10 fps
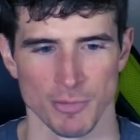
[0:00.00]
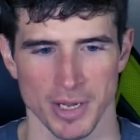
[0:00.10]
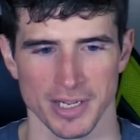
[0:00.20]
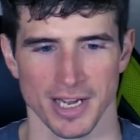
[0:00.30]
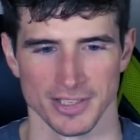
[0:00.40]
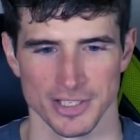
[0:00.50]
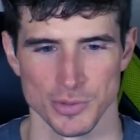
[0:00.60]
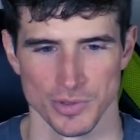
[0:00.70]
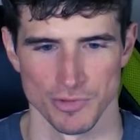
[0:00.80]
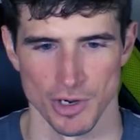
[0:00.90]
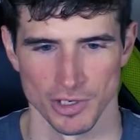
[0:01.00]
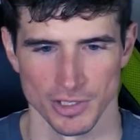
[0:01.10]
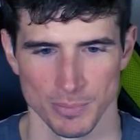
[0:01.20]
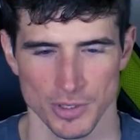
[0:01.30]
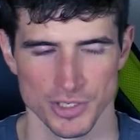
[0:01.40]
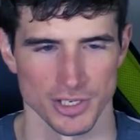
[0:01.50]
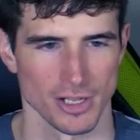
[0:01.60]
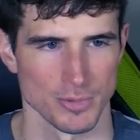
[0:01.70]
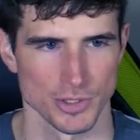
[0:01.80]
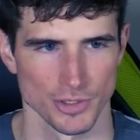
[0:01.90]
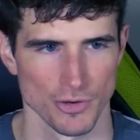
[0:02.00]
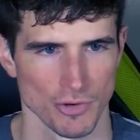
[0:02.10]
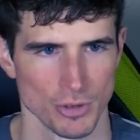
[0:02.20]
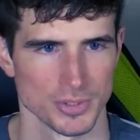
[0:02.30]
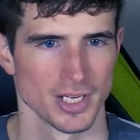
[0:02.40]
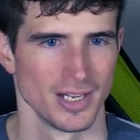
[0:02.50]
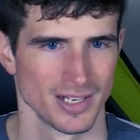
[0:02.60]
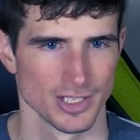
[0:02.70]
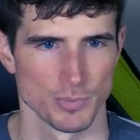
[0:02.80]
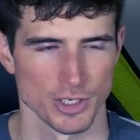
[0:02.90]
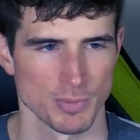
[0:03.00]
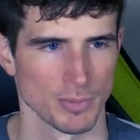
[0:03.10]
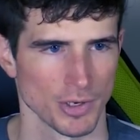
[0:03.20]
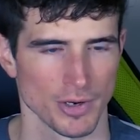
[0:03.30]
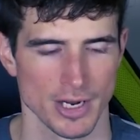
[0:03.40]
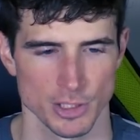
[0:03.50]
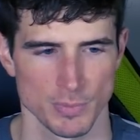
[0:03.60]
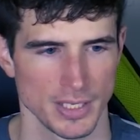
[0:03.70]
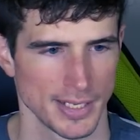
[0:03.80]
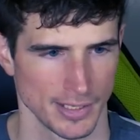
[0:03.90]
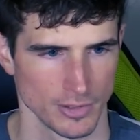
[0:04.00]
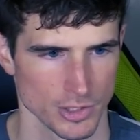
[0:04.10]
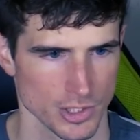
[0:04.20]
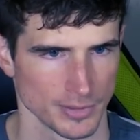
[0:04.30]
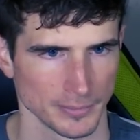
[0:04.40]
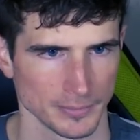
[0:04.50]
Everybody got this one wrong. The person that climbs with no ropes, because British people don't know how to speak English.